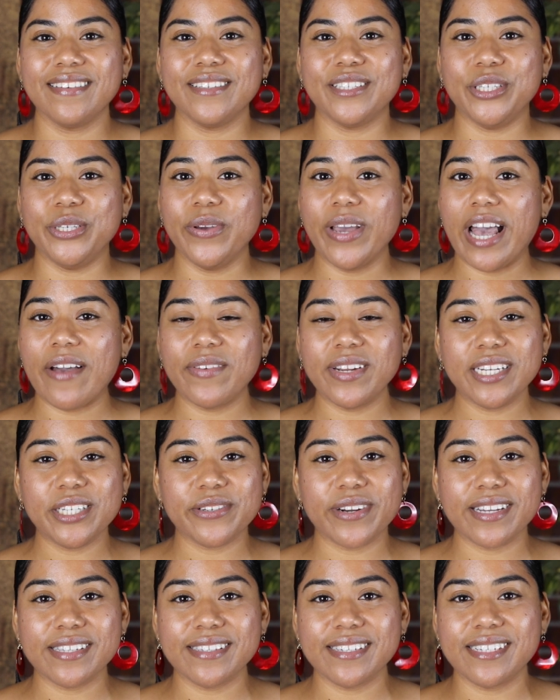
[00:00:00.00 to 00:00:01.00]
Do you have any
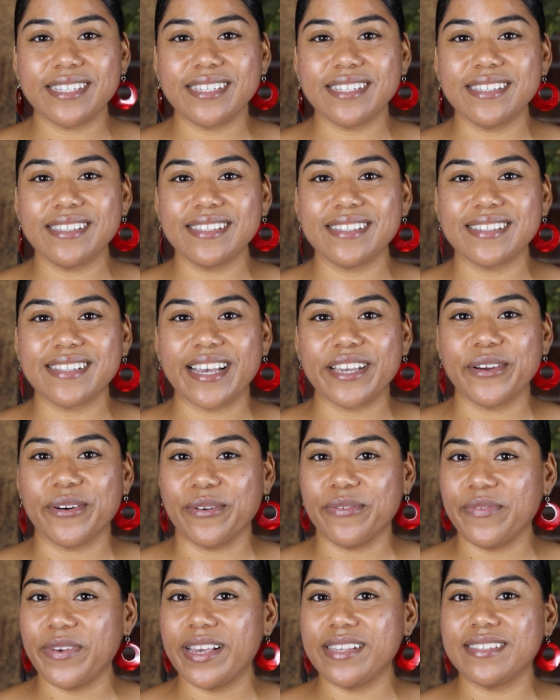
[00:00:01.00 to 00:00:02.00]
transitions that
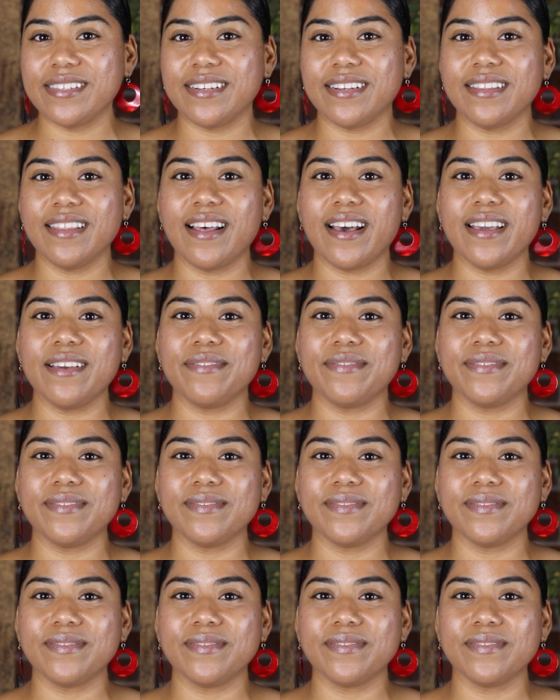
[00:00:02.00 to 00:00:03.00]
you're facing in life
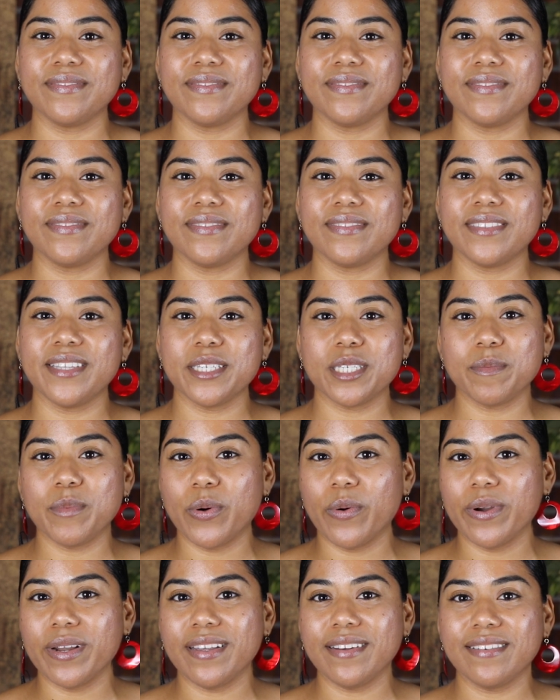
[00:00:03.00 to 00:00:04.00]
this
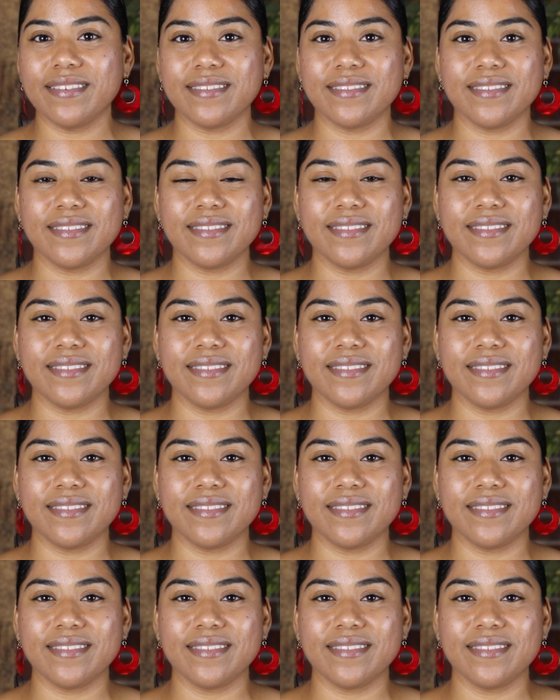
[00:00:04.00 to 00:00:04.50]
morning?